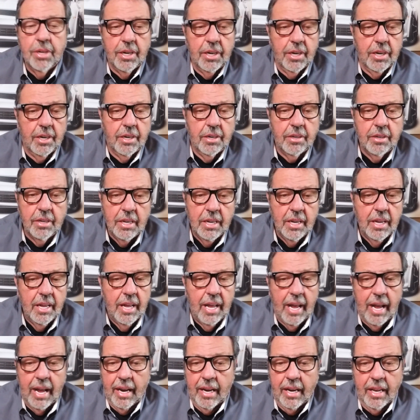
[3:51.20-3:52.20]

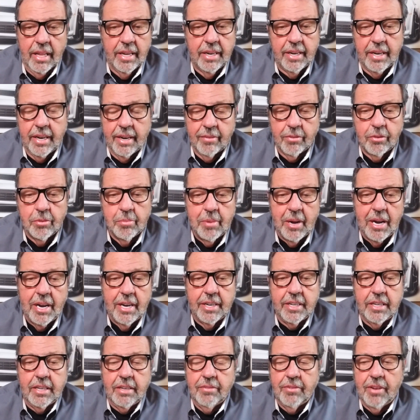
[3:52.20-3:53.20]
I let
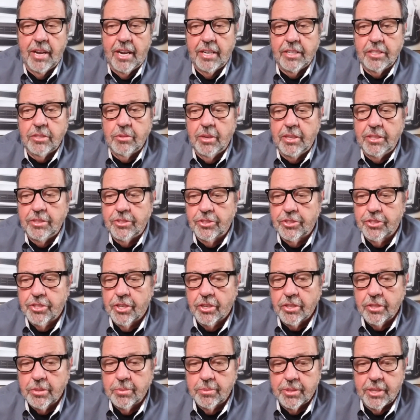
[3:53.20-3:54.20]
everybody evaluate the
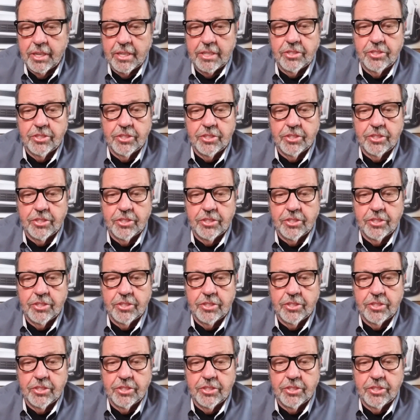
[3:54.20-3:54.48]
circumstance.